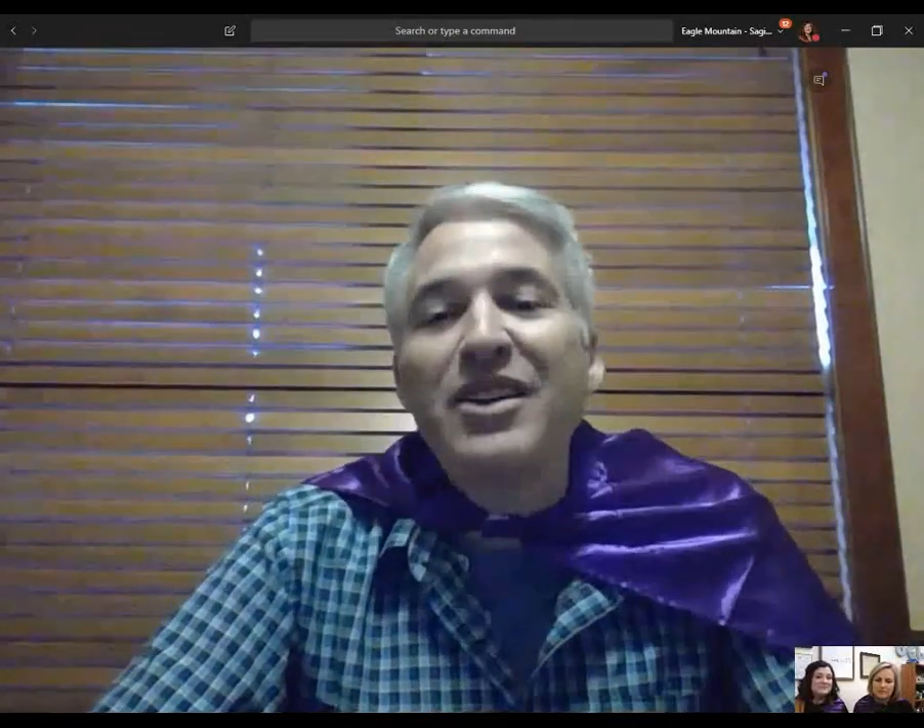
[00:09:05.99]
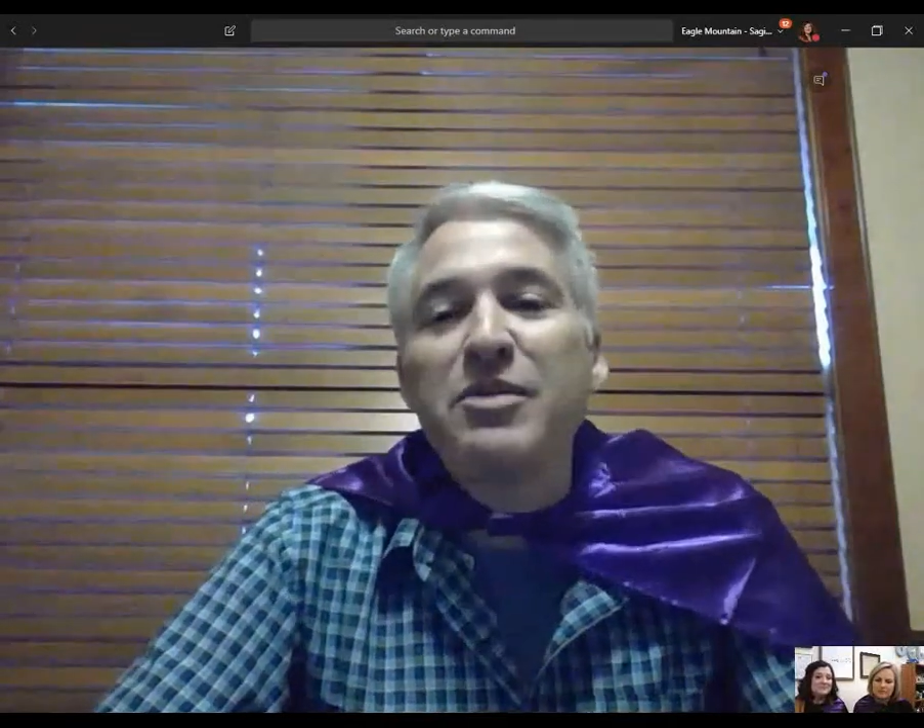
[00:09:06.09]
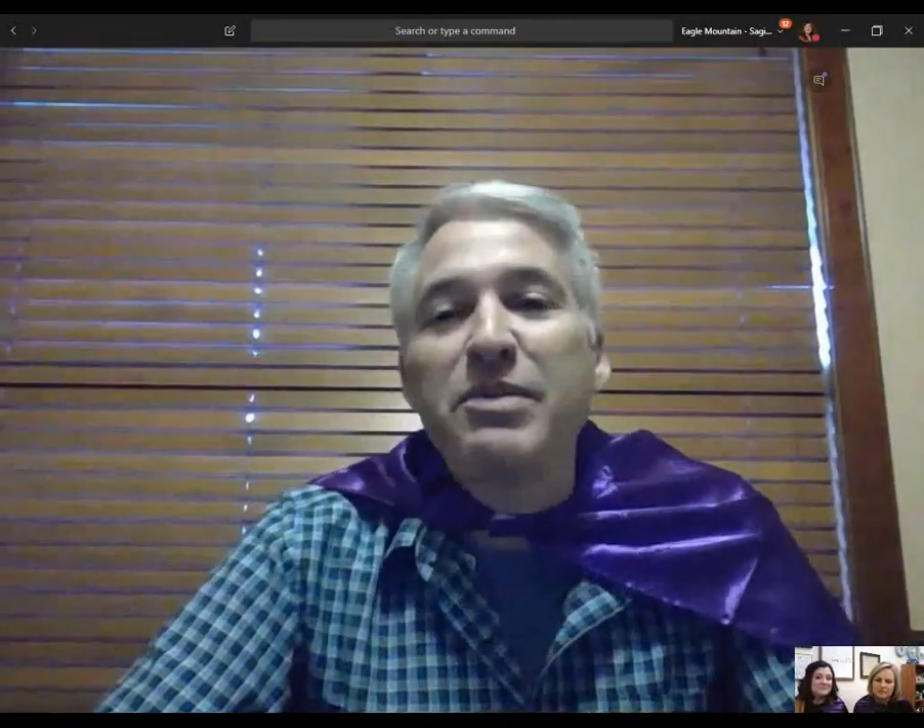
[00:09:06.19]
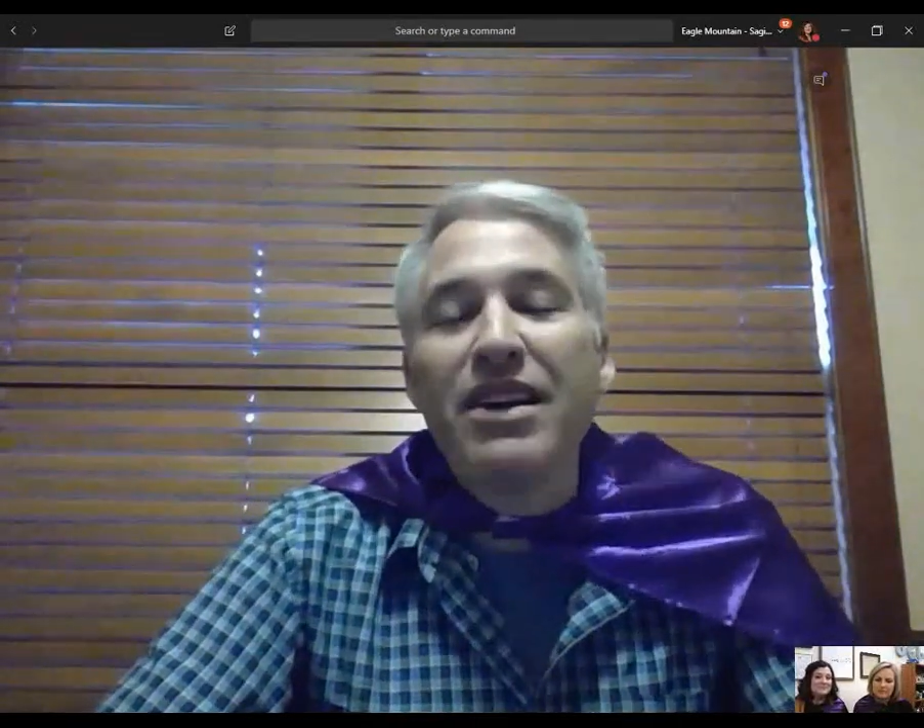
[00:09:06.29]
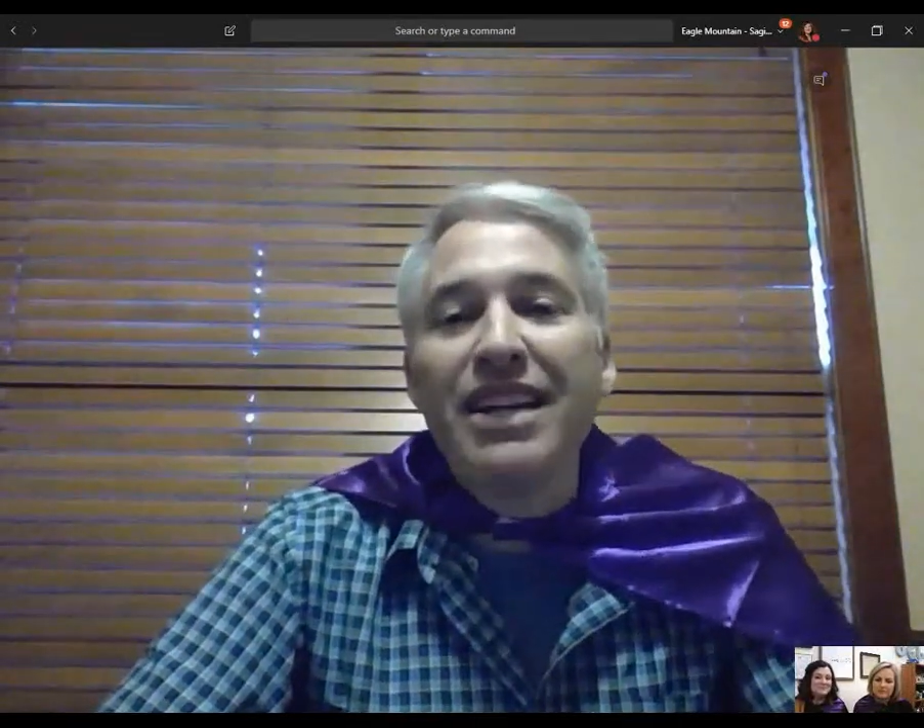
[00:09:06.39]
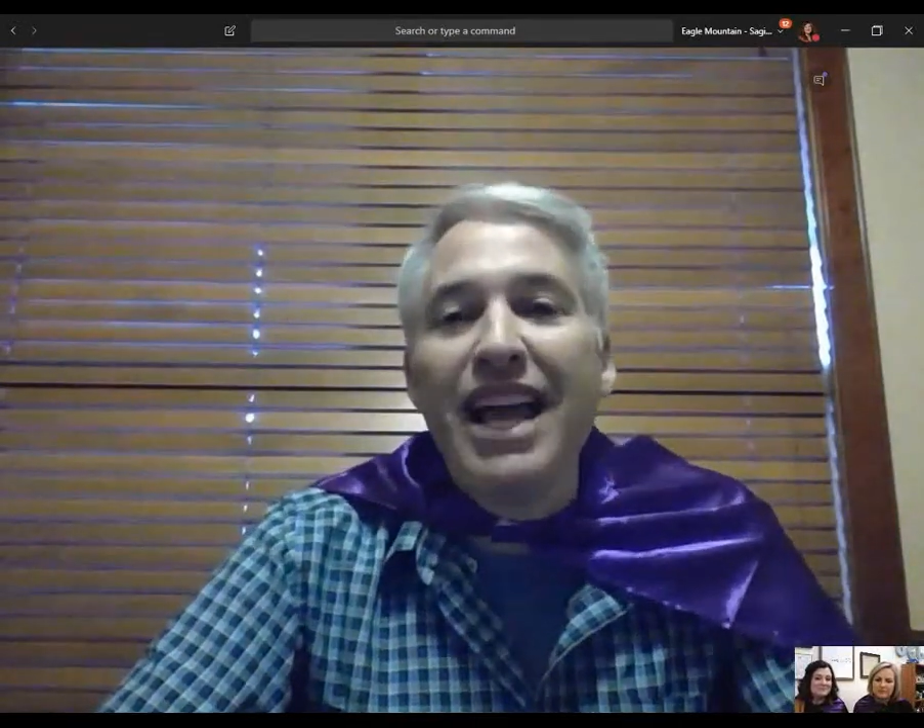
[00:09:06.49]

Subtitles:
goes beyond